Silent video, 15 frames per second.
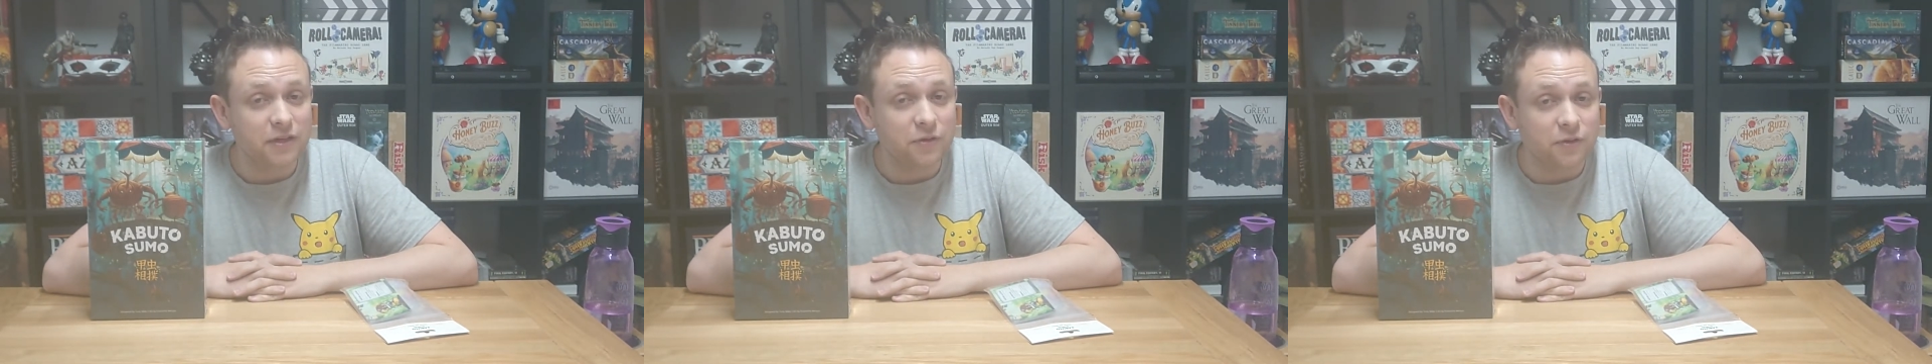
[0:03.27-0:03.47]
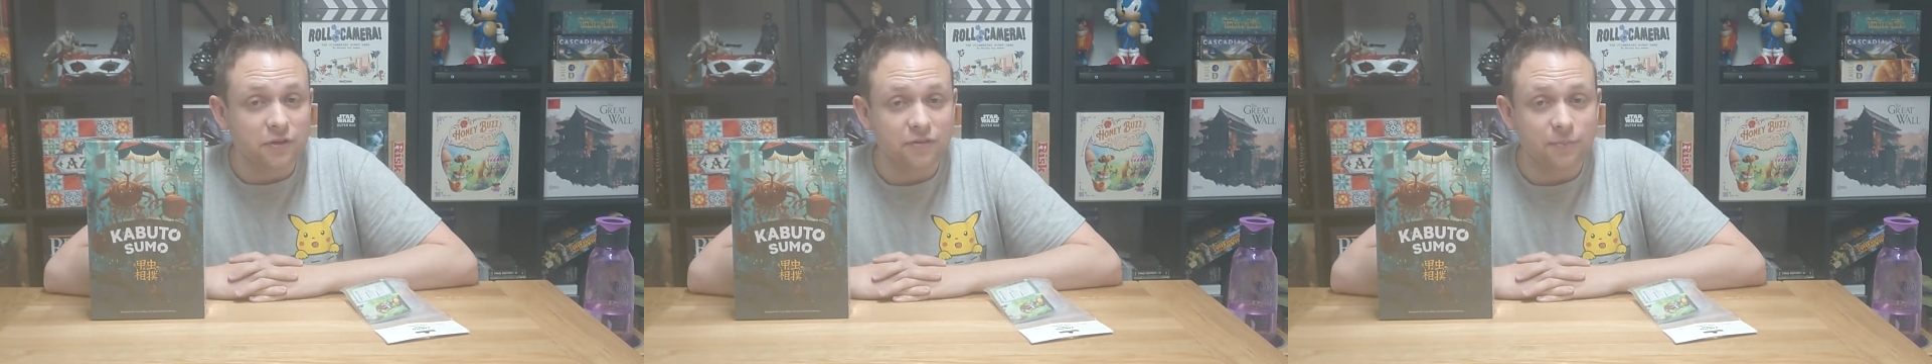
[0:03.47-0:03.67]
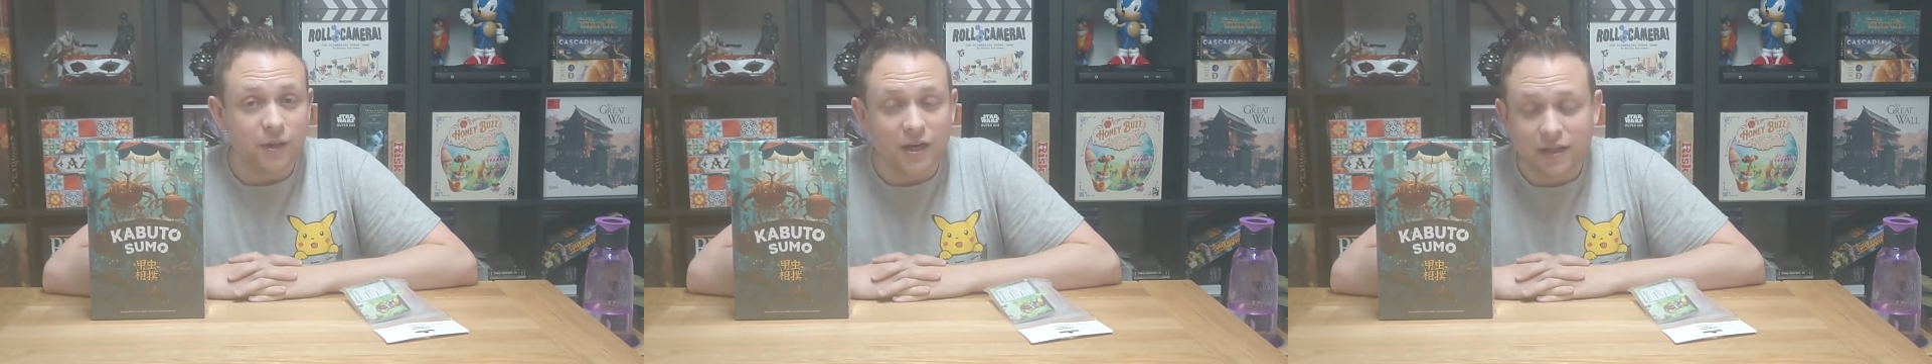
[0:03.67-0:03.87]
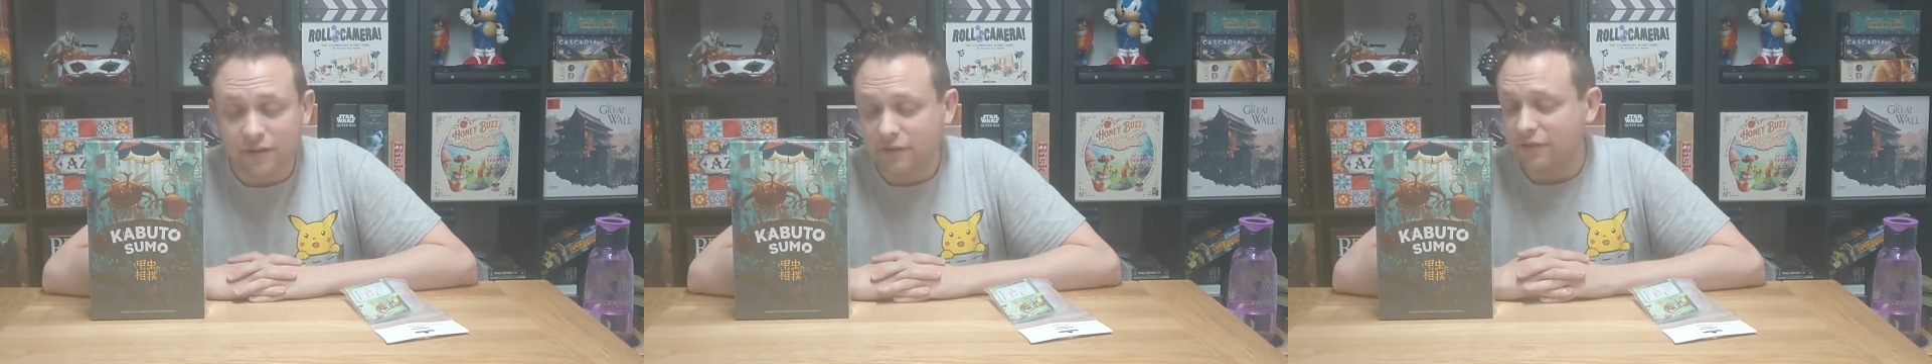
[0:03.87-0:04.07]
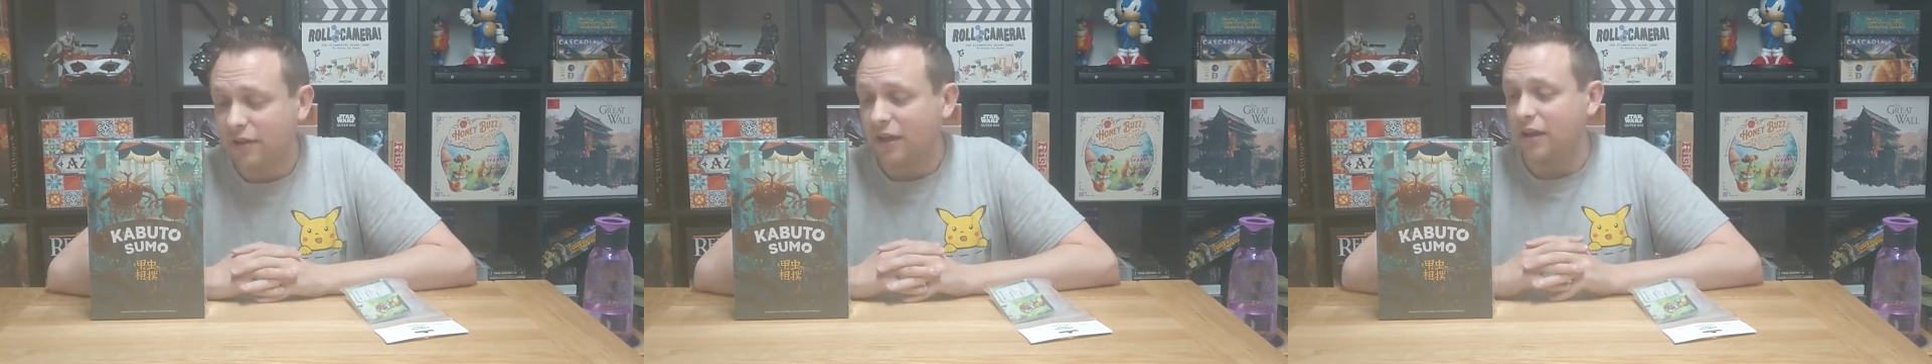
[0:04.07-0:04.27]
Chris
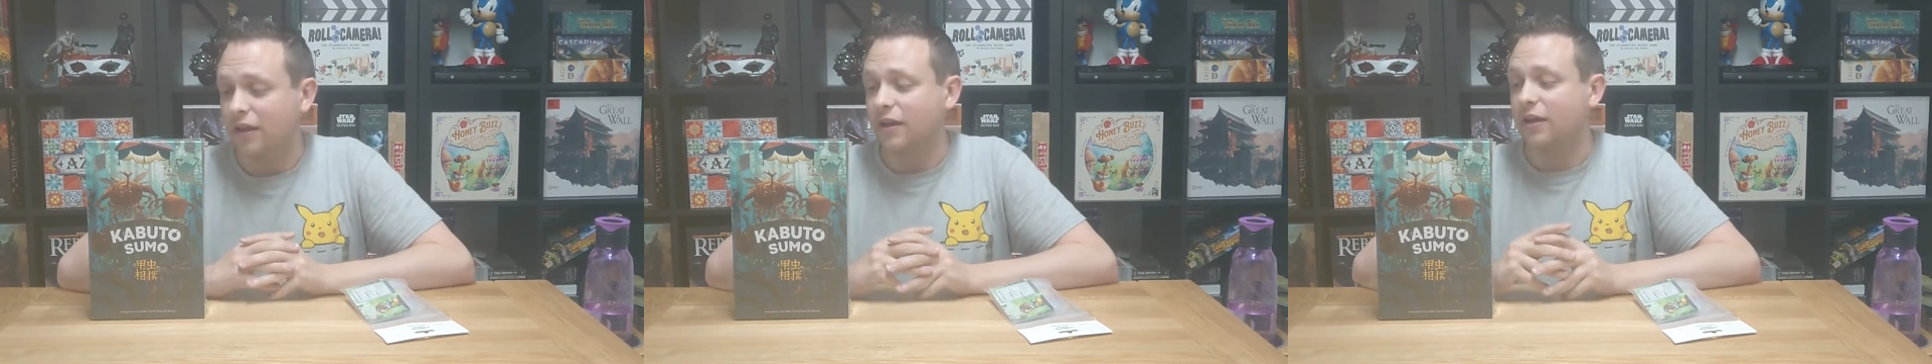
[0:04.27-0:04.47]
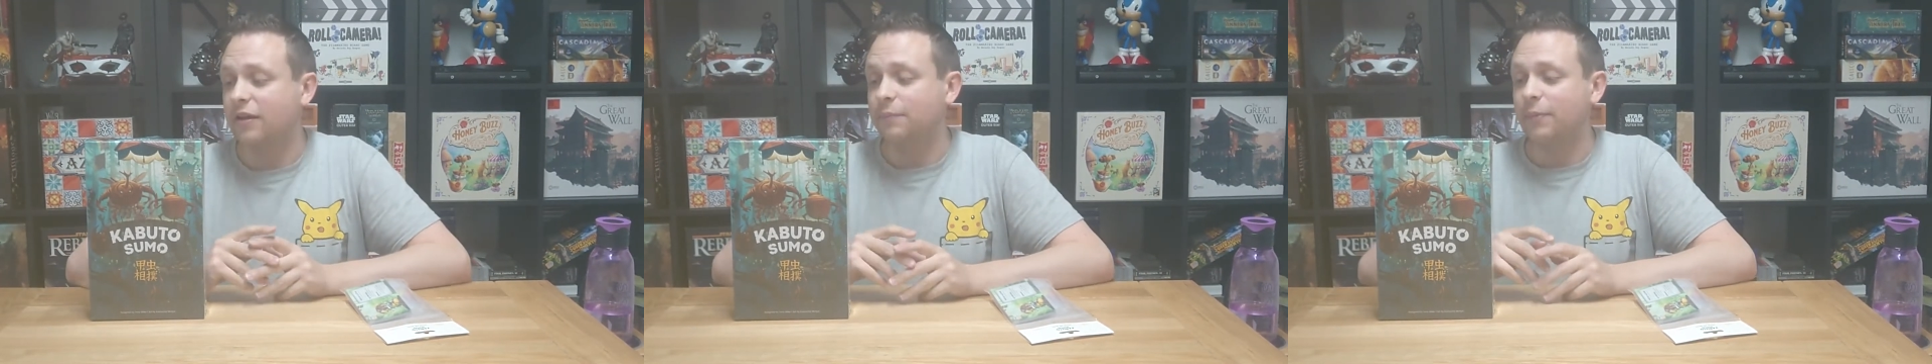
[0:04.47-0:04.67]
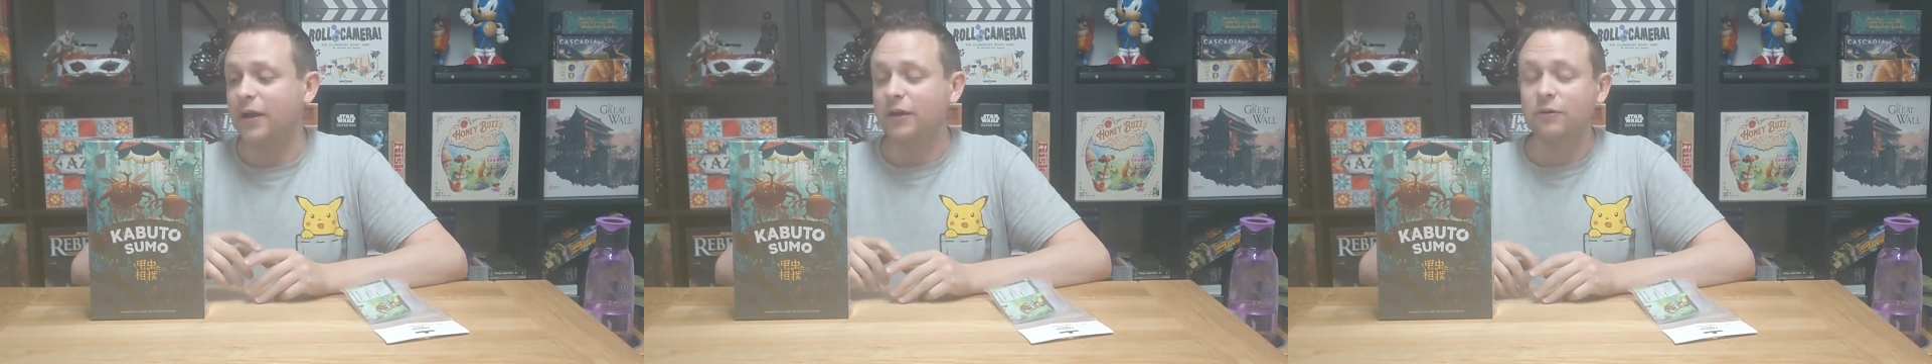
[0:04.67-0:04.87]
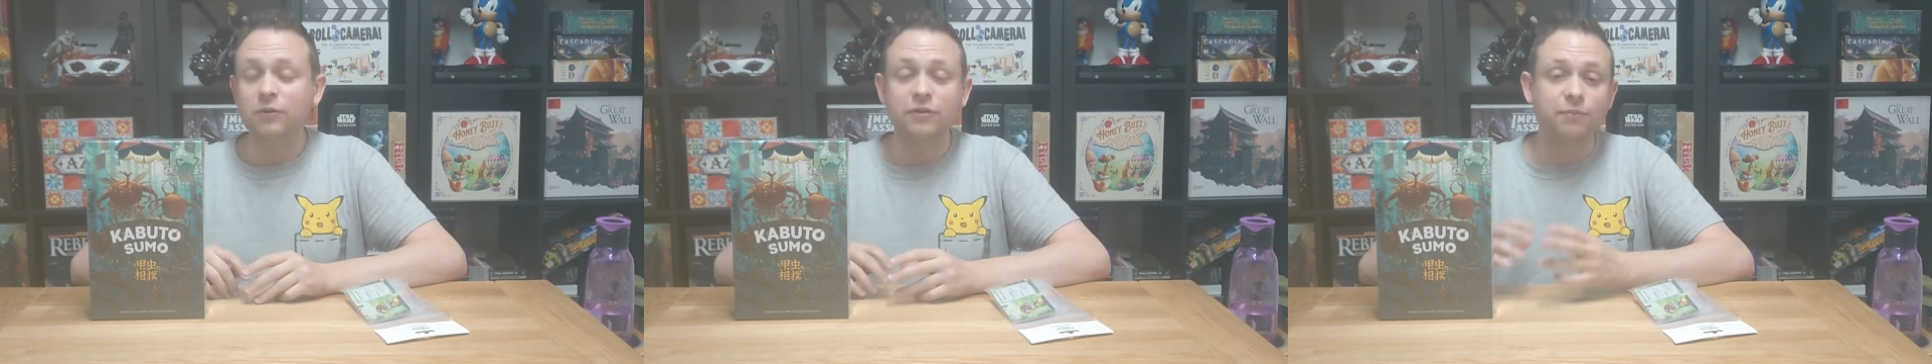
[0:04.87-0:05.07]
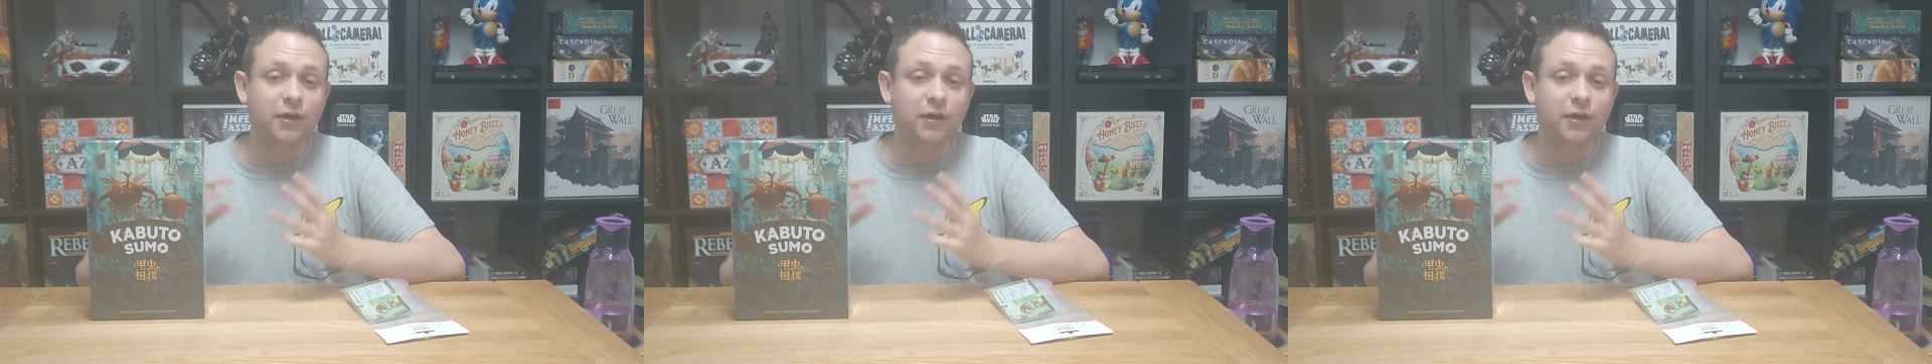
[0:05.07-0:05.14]
Mullins, and I'm back with